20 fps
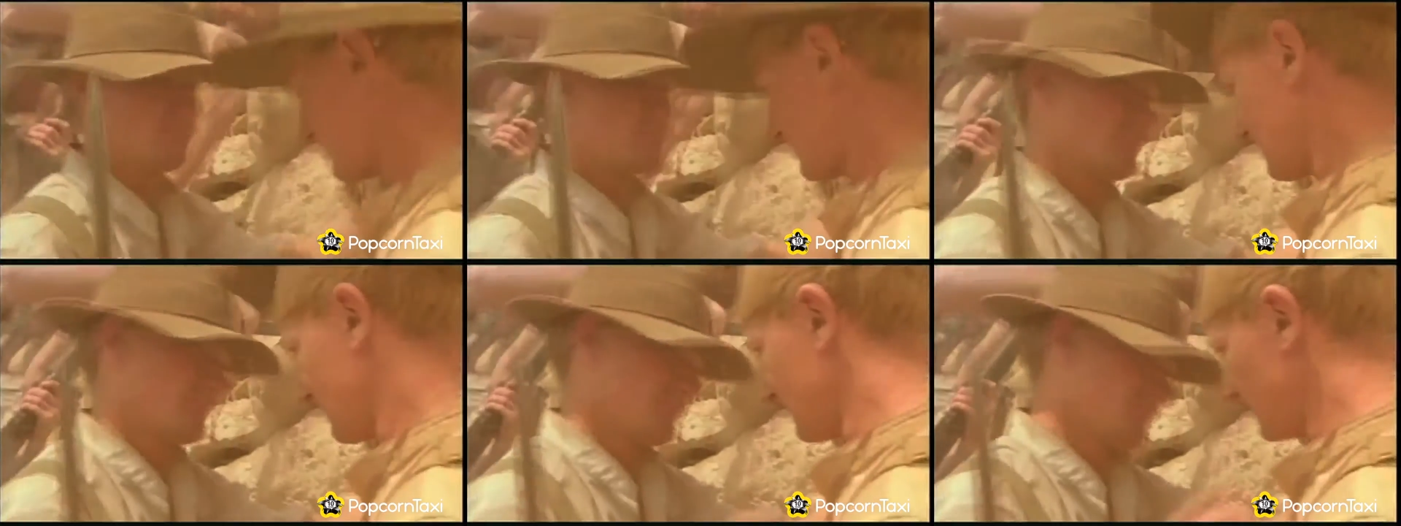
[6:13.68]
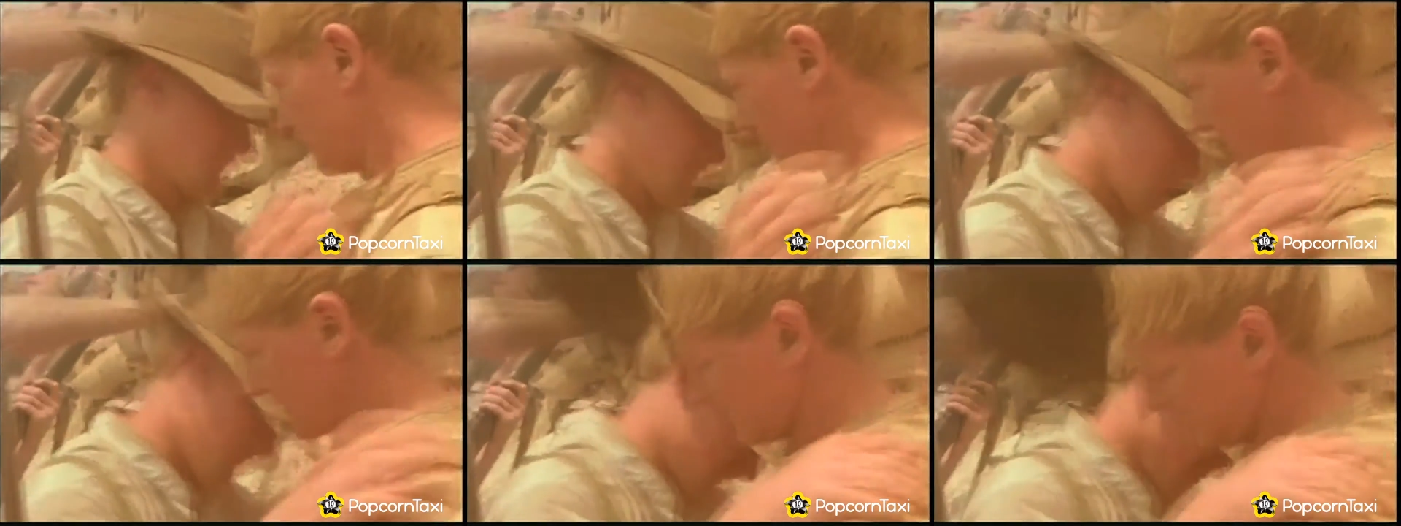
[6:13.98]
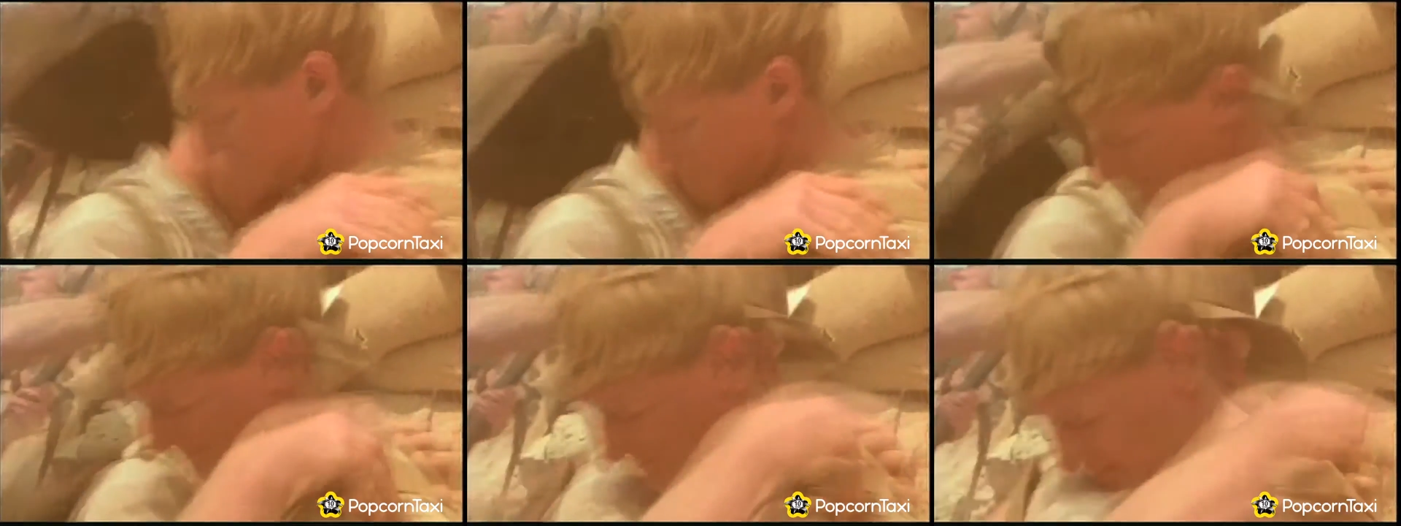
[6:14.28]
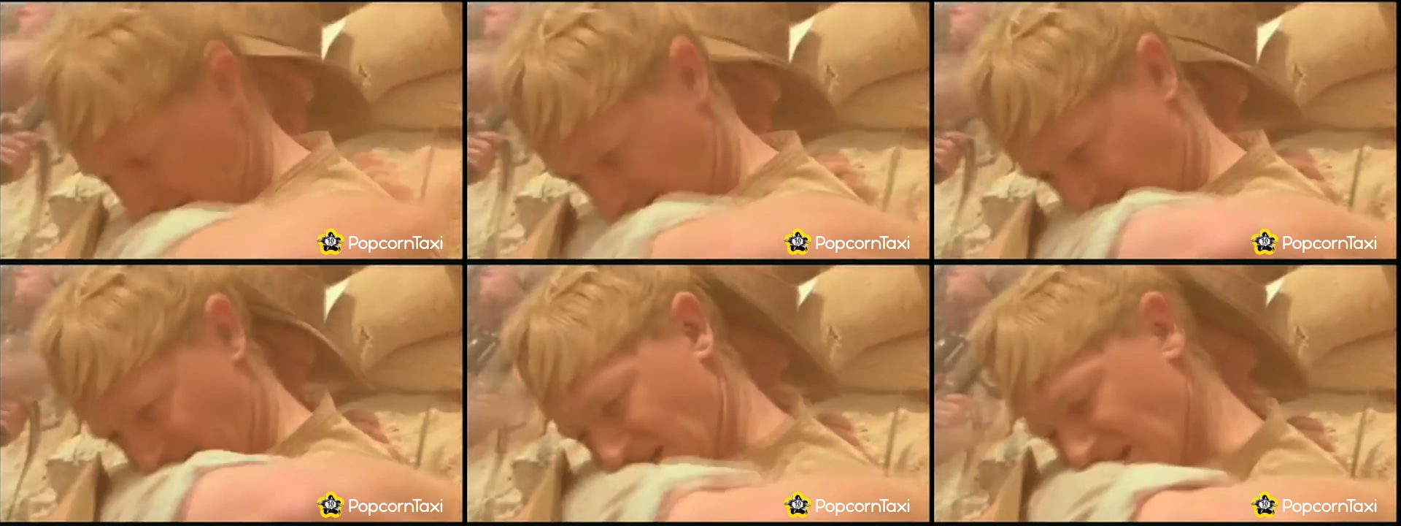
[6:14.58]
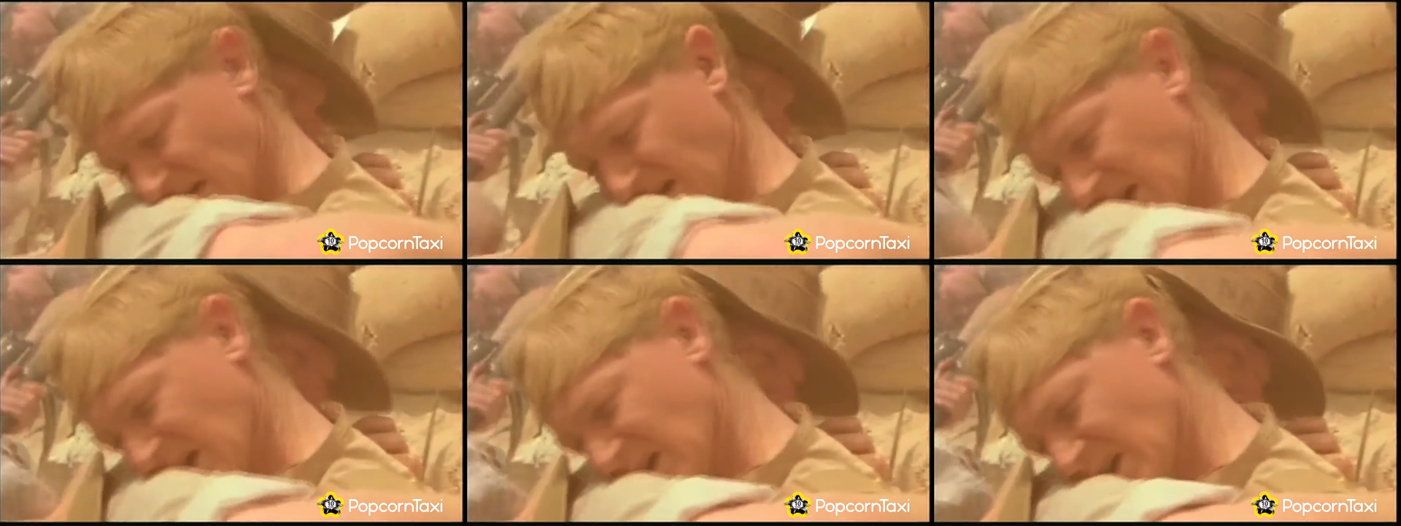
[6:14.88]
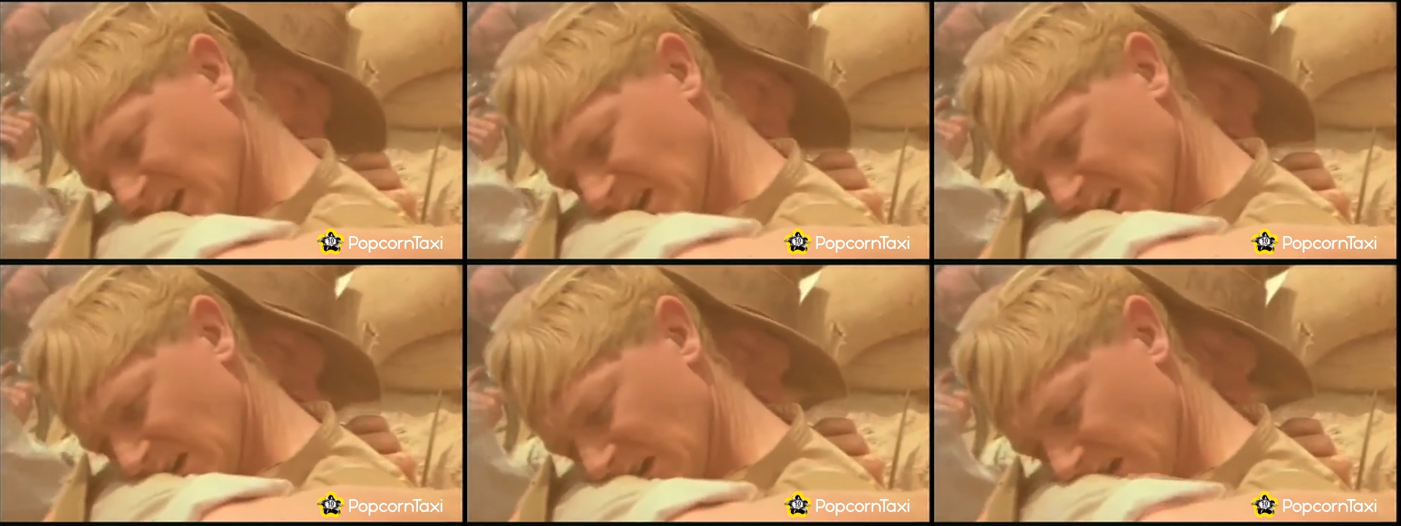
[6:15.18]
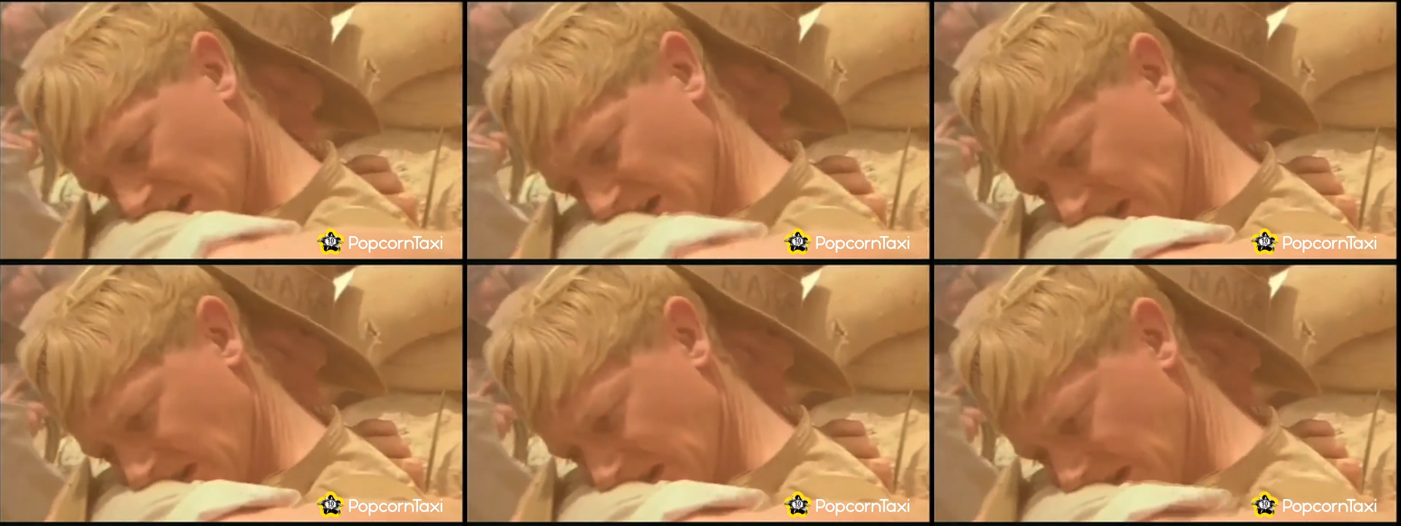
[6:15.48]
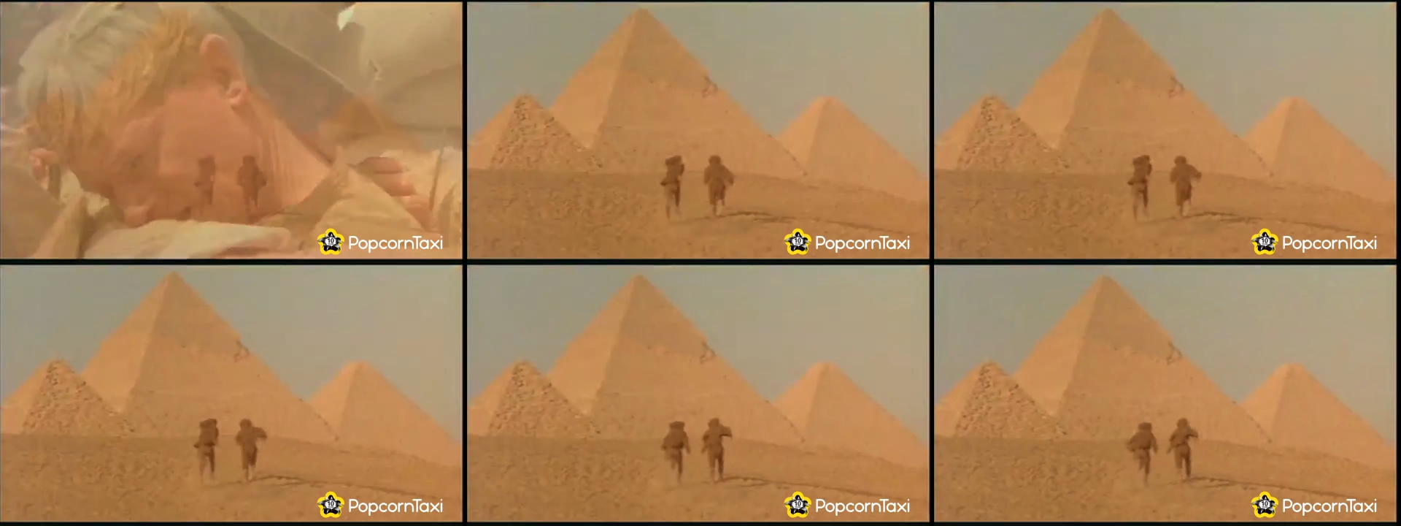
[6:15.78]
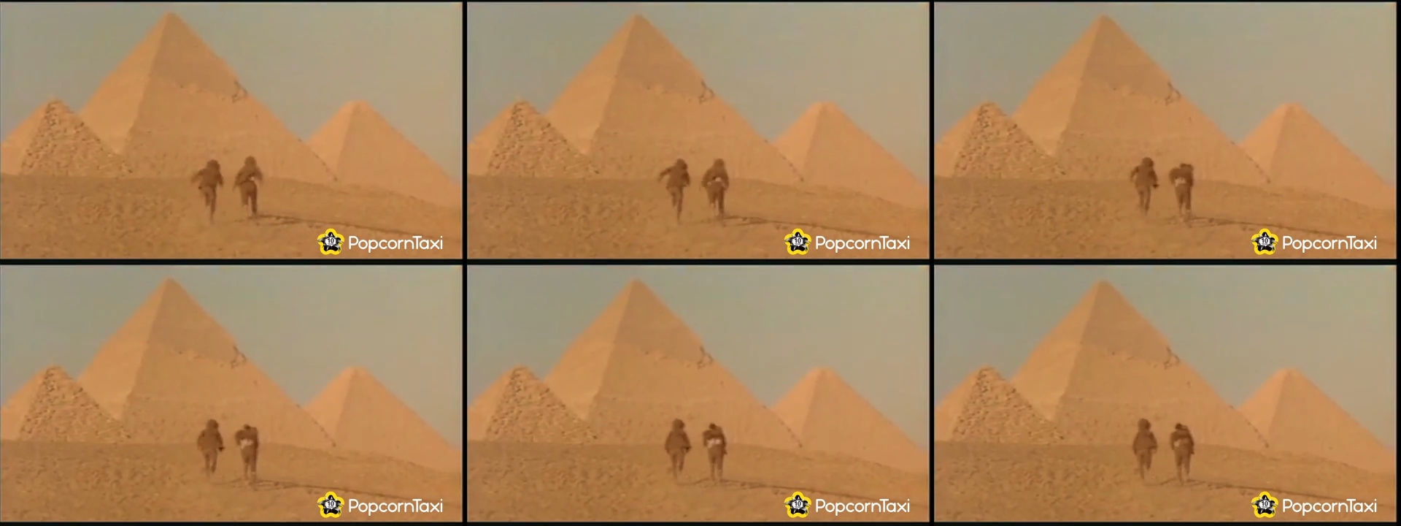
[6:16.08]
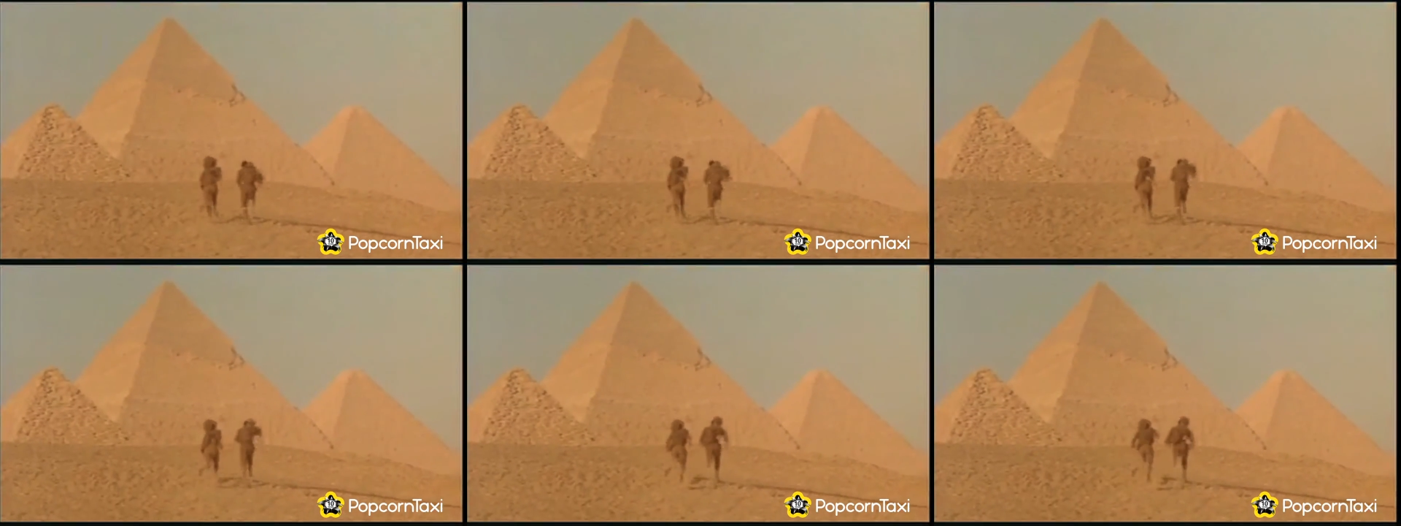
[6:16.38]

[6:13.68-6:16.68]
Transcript: (no speaker visible)